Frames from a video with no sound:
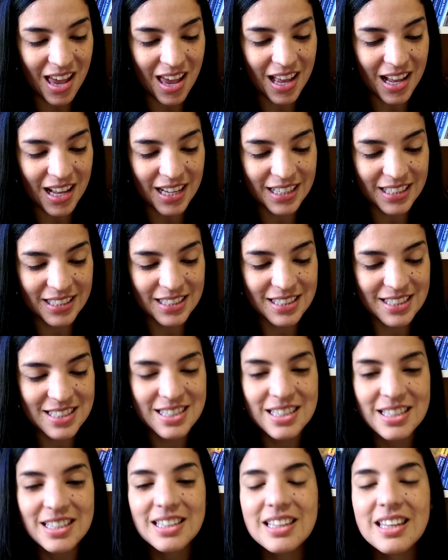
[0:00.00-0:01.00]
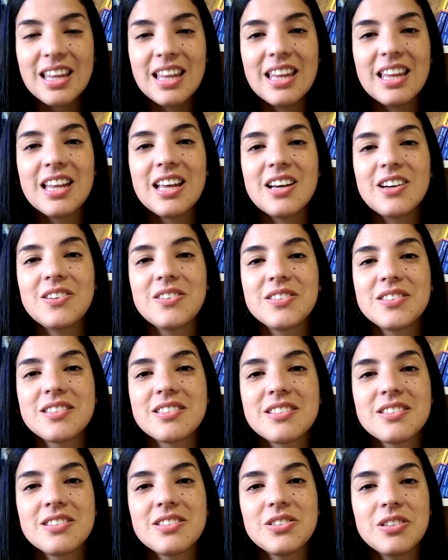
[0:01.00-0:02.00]
And then I
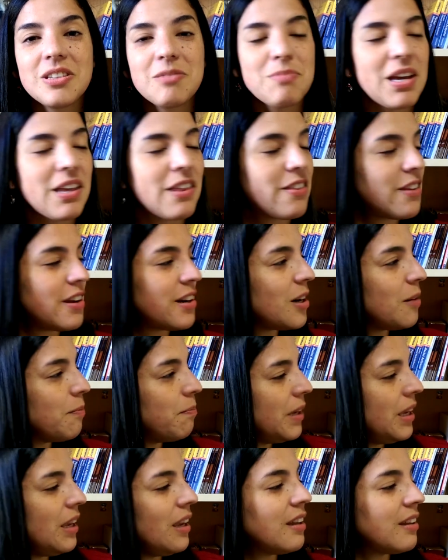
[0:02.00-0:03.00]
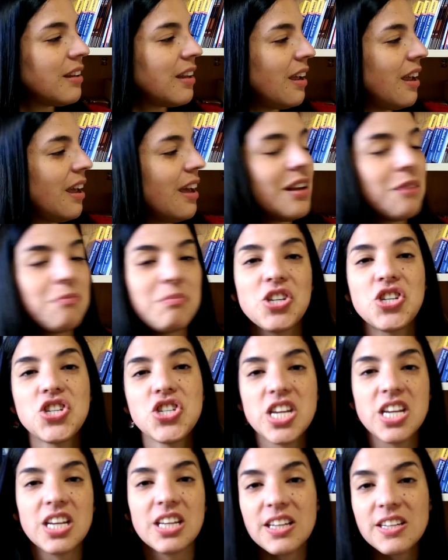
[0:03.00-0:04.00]
was doing my therapy, and I had a
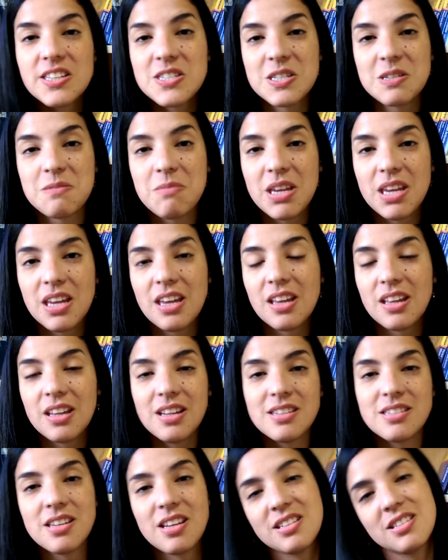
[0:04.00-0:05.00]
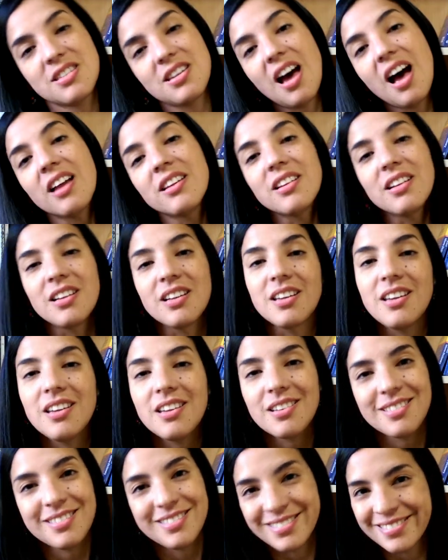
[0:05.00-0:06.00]
machine next to me, and it said
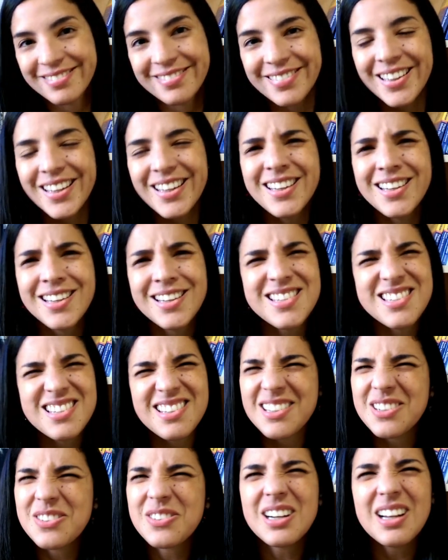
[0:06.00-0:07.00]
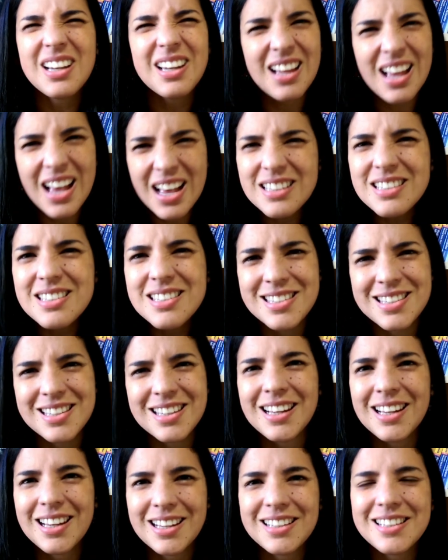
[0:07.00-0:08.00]
tunneling. So there were
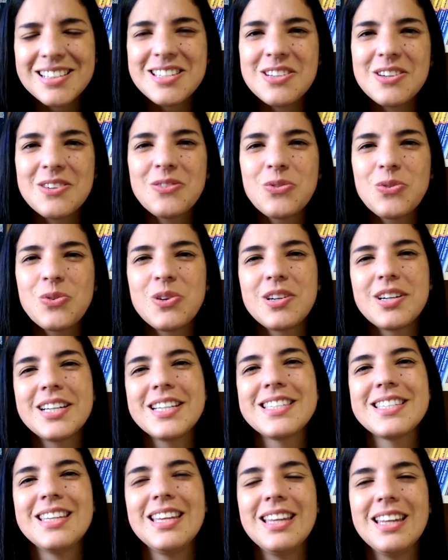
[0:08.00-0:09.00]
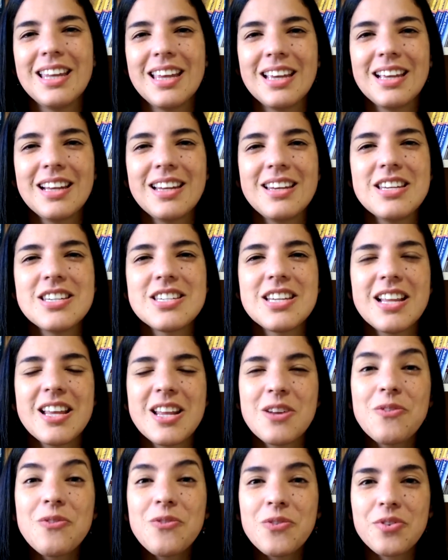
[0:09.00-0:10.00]
lots, lots of words in English,
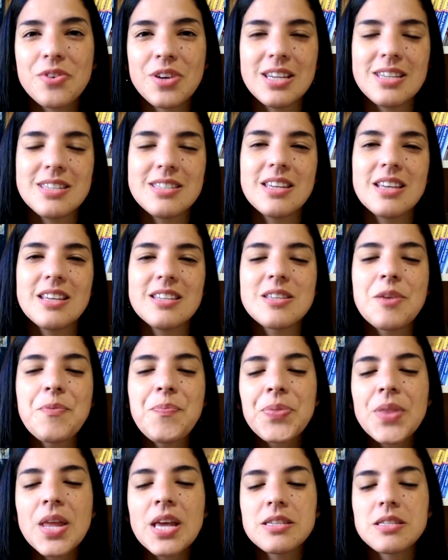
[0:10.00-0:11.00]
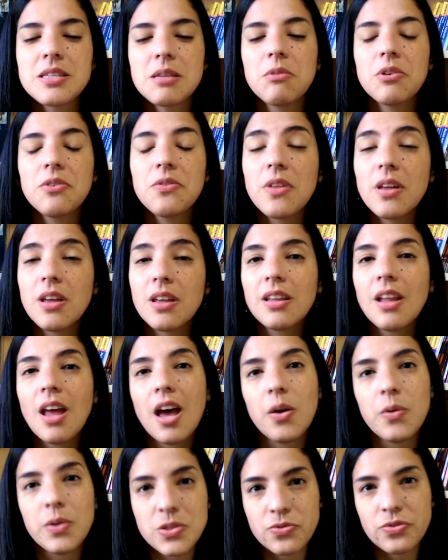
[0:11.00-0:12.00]
lot of phrases. Some of them
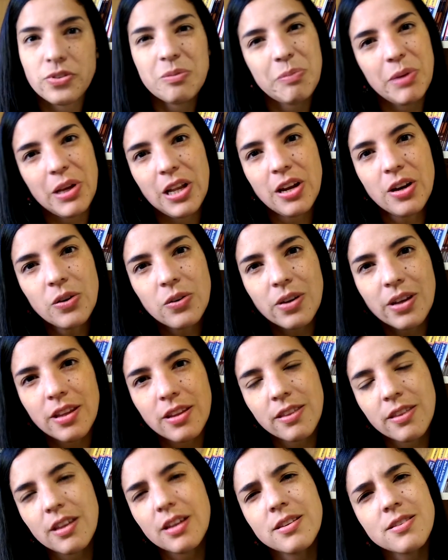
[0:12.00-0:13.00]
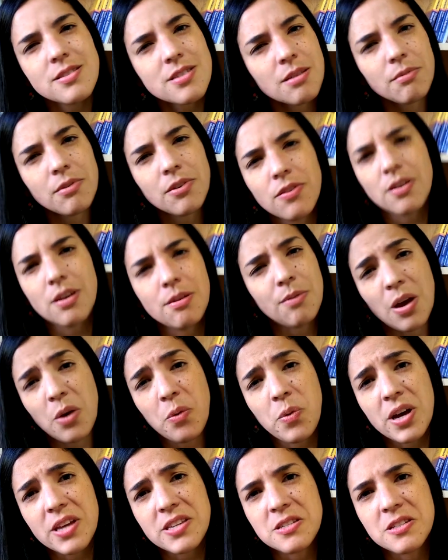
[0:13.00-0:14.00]
I was familiar with, and some of them
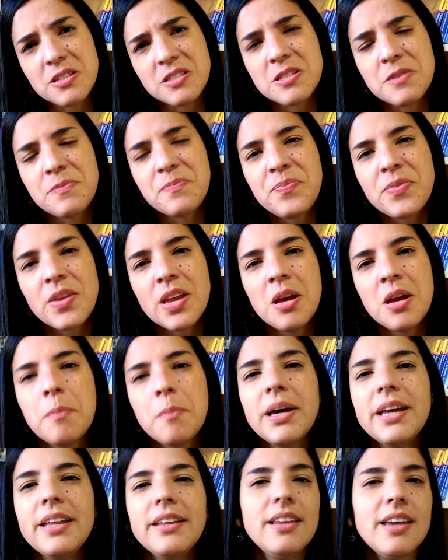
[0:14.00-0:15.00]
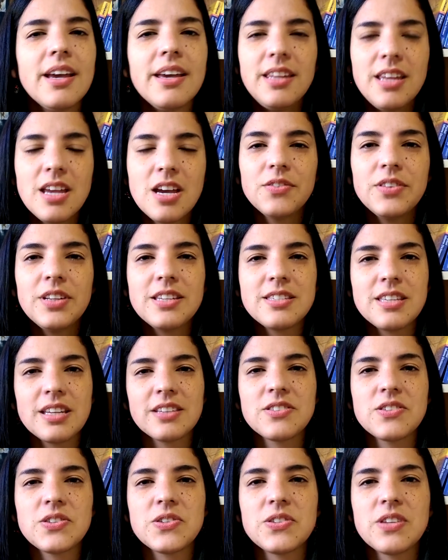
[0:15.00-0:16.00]
I wasn't. But the idea of this
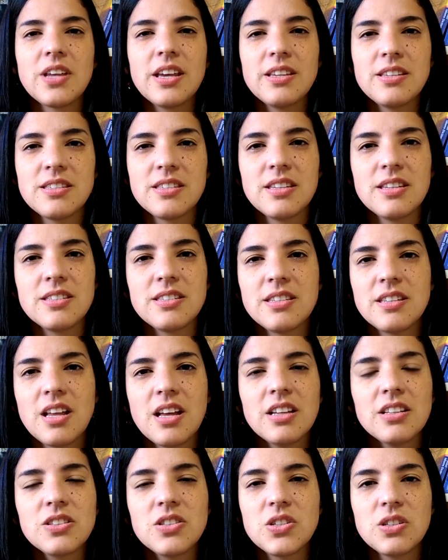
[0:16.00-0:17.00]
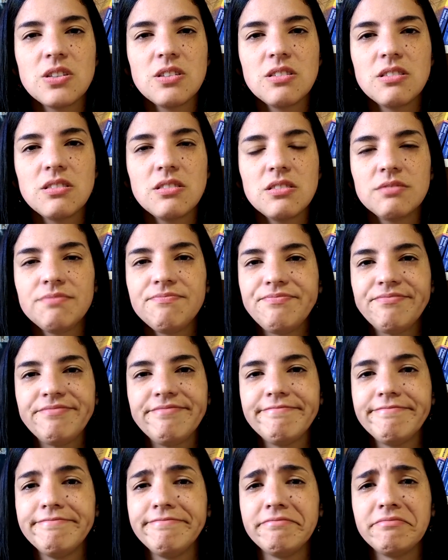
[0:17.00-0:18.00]
exercise is not to
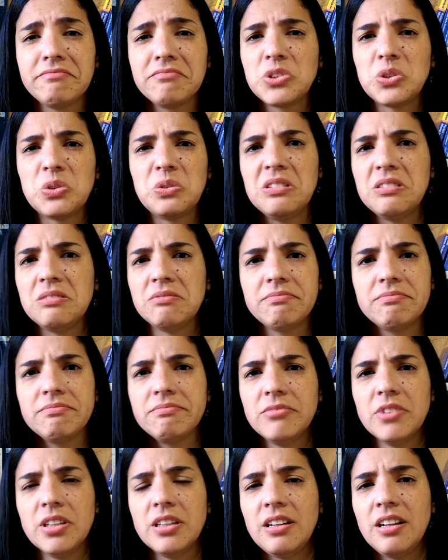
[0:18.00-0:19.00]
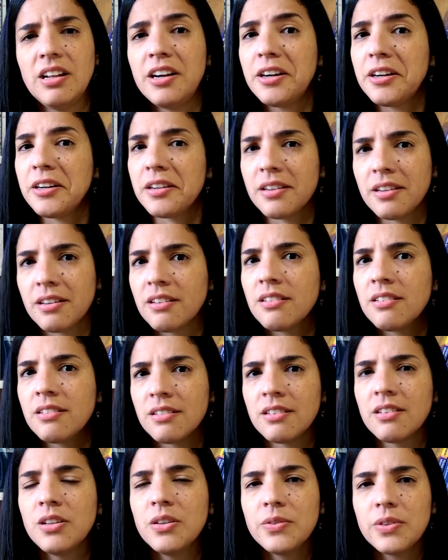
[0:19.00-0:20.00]
to learn
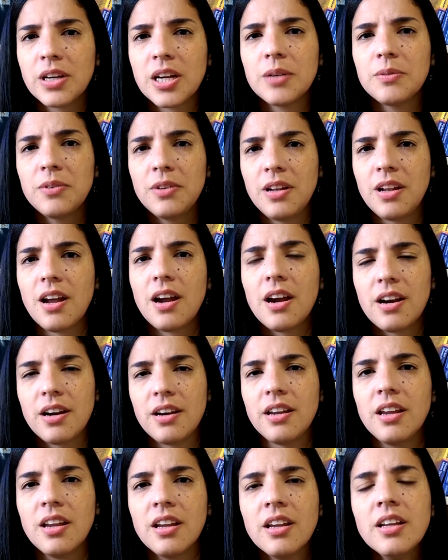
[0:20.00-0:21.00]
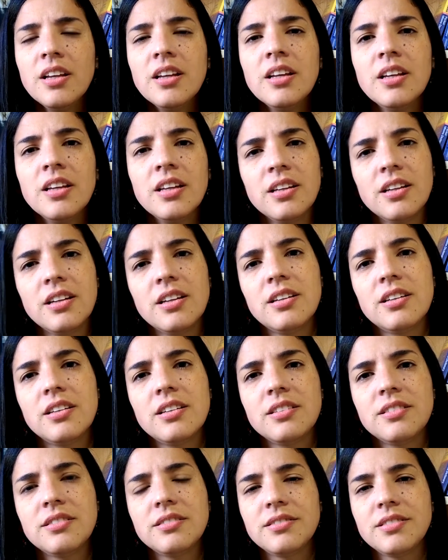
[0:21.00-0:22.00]
new vocabulary
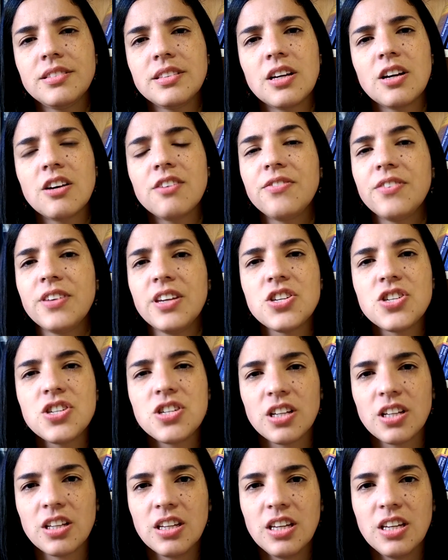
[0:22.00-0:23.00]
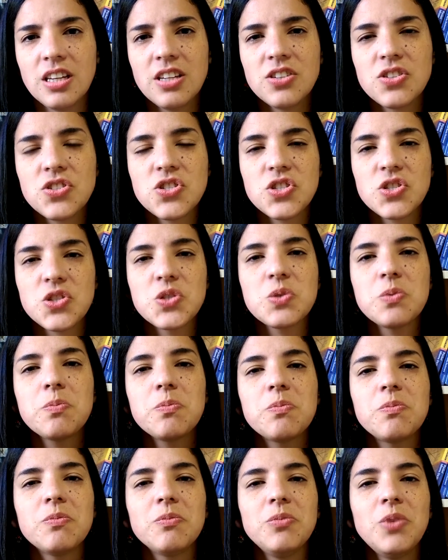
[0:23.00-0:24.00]
uh, officially. It's just to
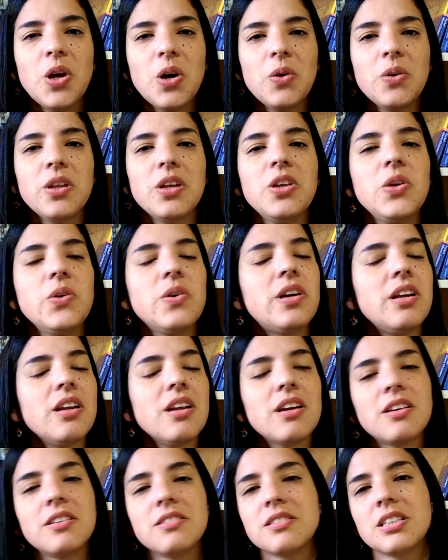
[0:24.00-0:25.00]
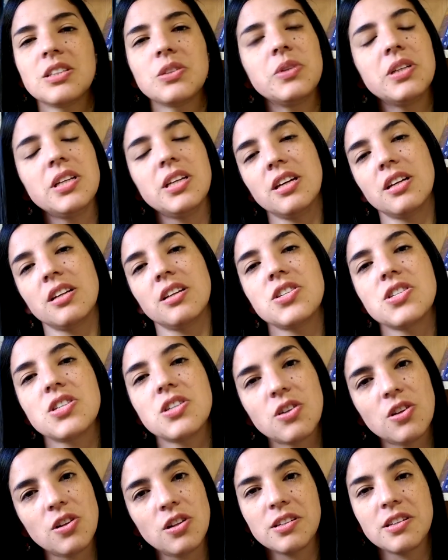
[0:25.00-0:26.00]
know that you are in contact with English
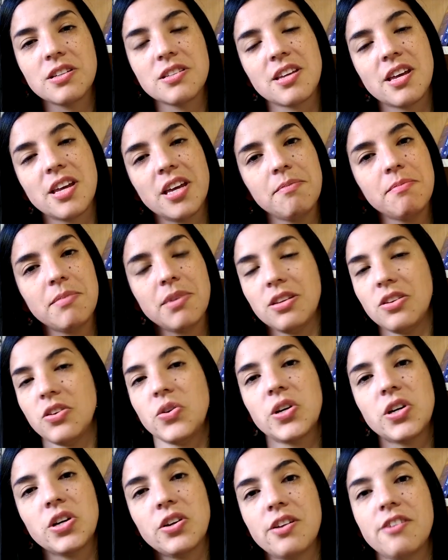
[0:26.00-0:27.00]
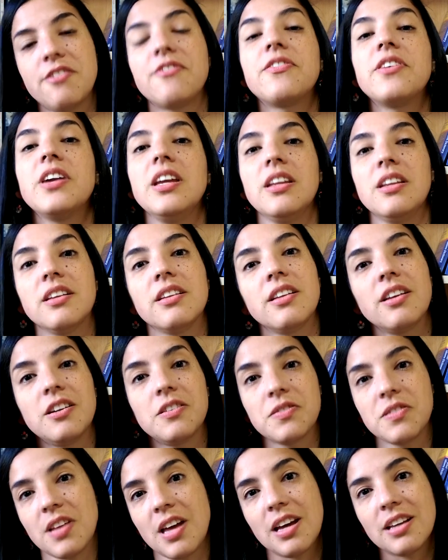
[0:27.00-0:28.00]
all the time, and you are not afraid
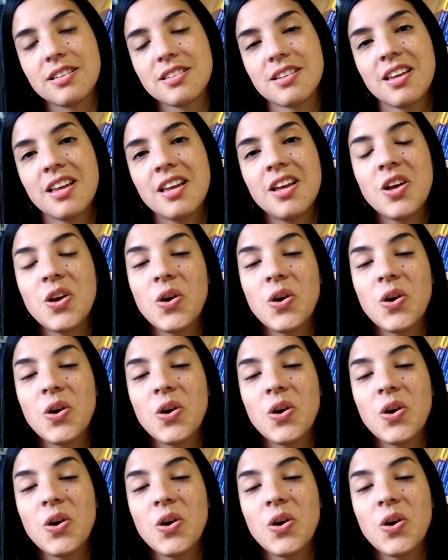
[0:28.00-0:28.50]
of that